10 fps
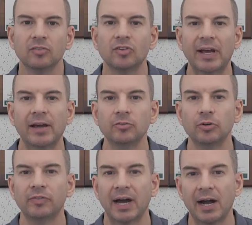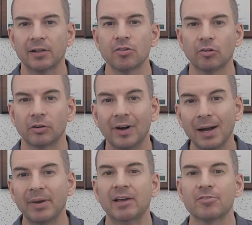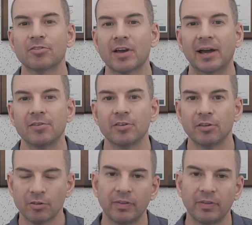to download the hands-on lab exercises